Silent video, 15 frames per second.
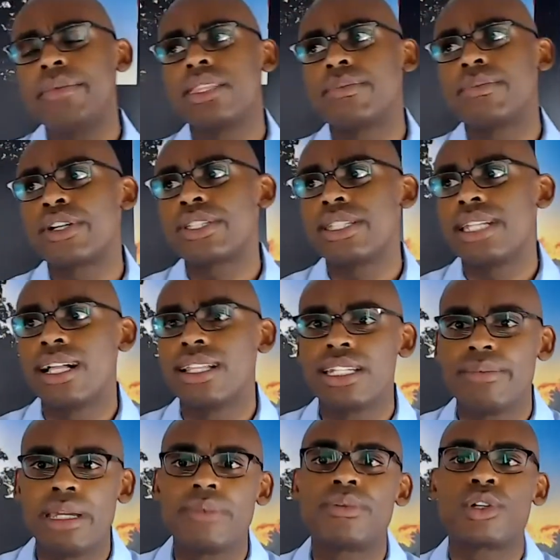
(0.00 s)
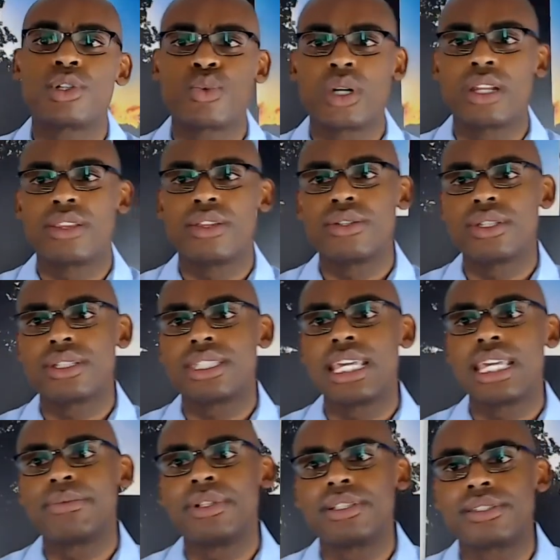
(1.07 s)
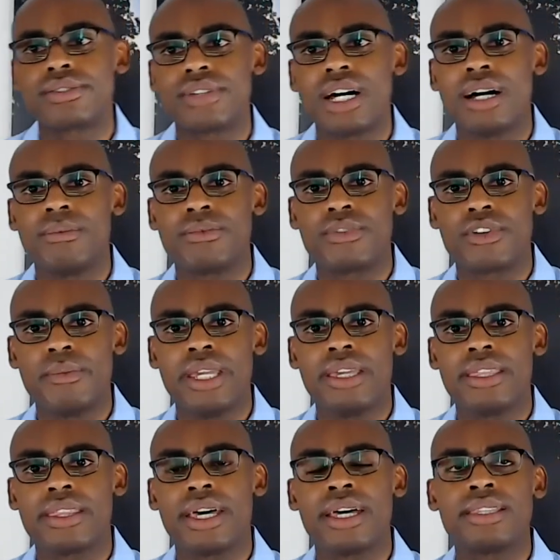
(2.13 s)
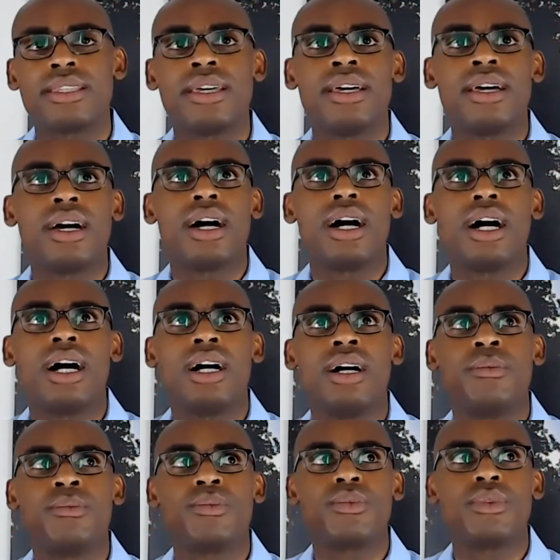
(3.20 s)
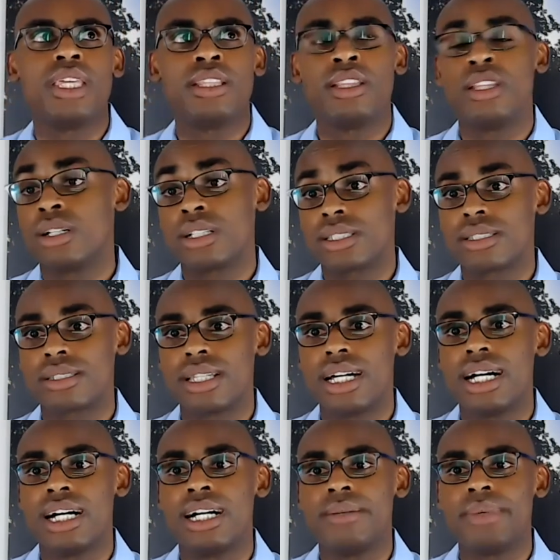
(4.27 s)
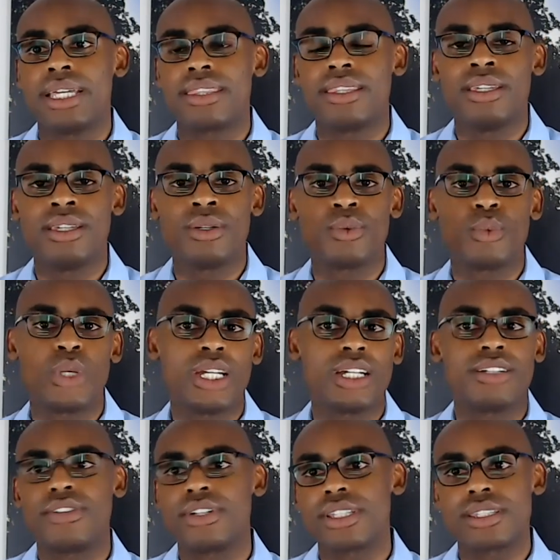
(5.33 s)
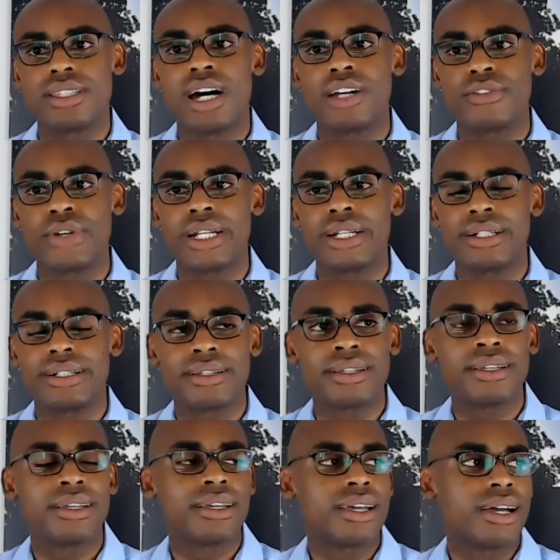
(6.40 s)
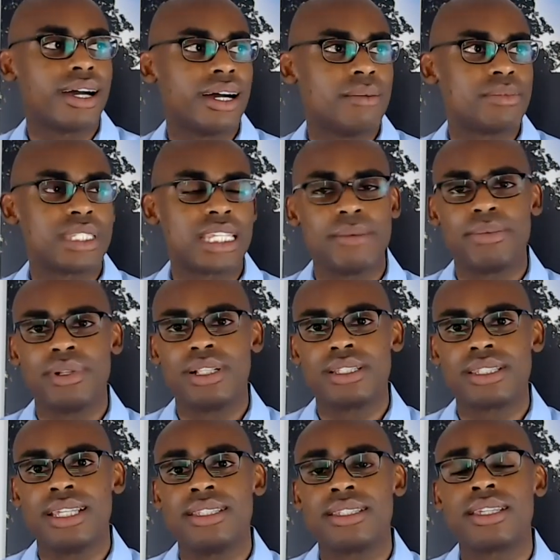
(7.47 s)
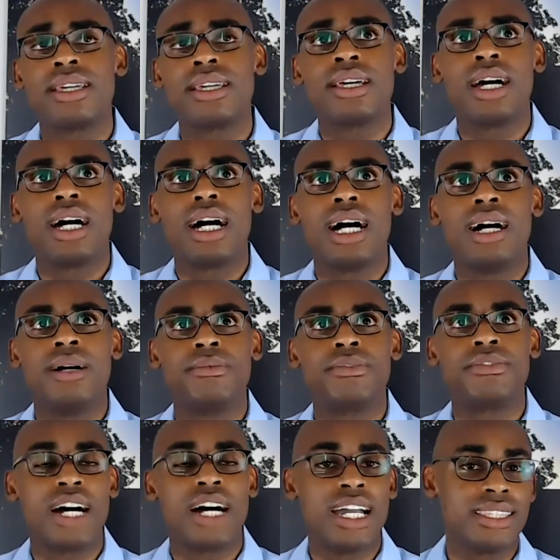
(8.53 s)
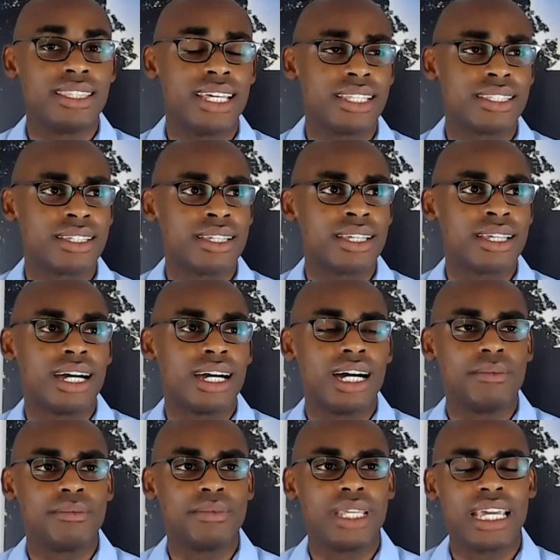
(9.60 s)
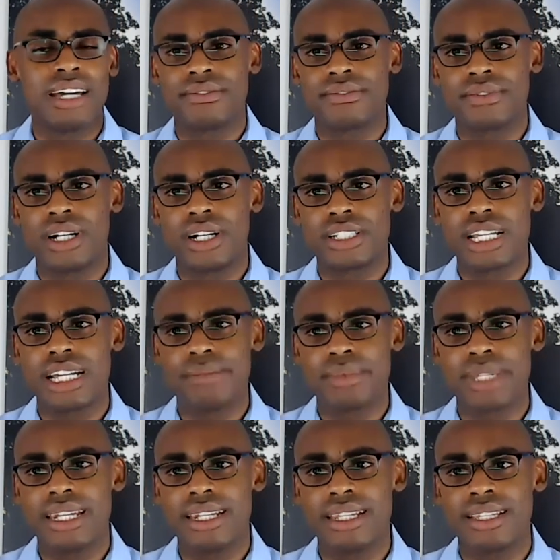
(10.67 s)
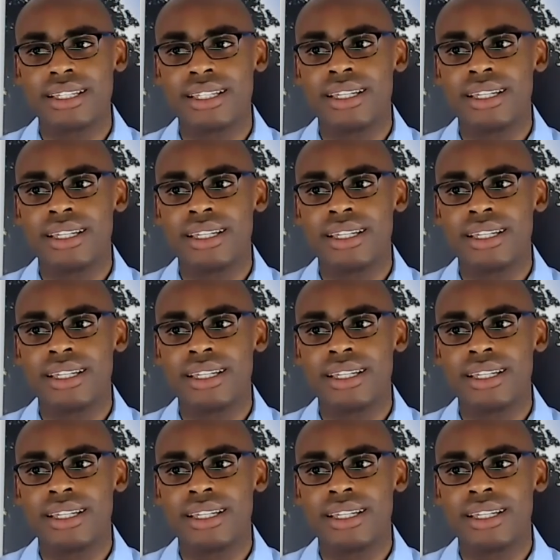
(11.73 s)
the personality paper is one of those examples for me that they looked at the weird versus non-weird samples and find that they have a hard time getting